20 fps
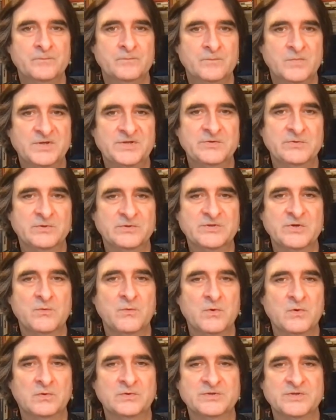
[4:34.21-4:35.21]
But he also
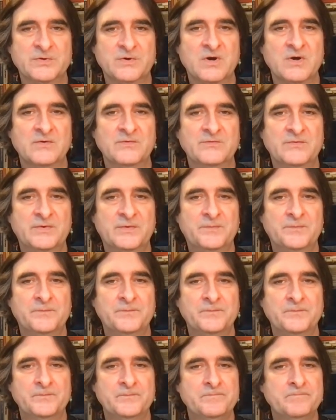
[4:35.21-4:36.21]
warns her off.
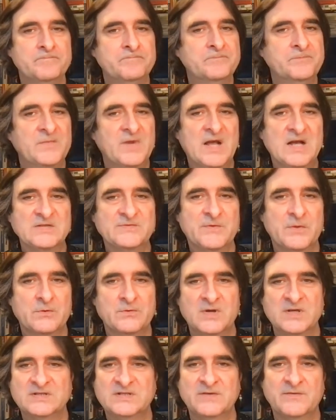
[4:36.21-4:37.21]
As for the
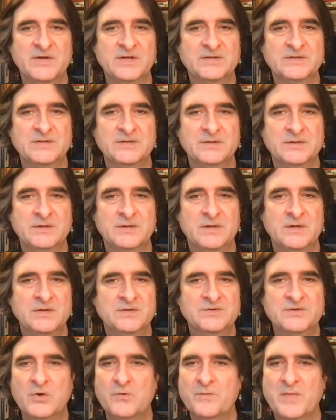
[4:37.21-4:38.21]
rest of it,
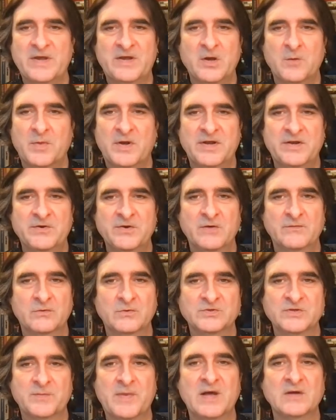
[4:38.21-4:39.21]
don't make up any
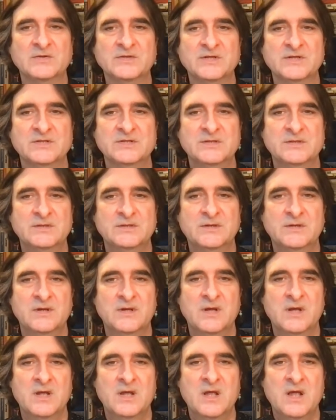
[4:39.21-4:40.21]
novels about it.
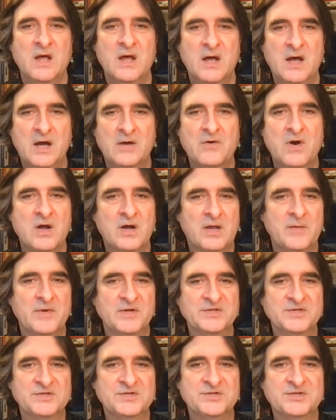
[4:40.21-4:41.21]
Our
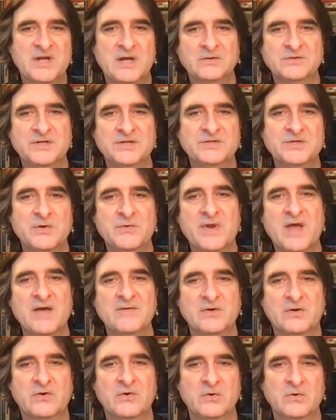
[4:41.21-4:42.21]
arguments and shouting don't have
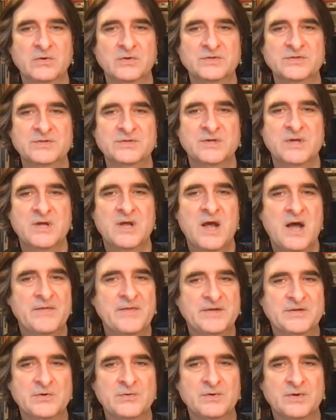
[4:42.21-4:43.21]
a cause, and
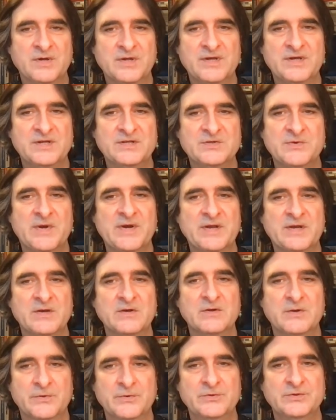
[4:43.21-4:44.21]
they don't lead to any
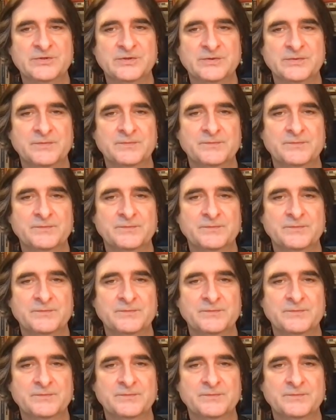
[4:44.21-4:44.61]
conclusion.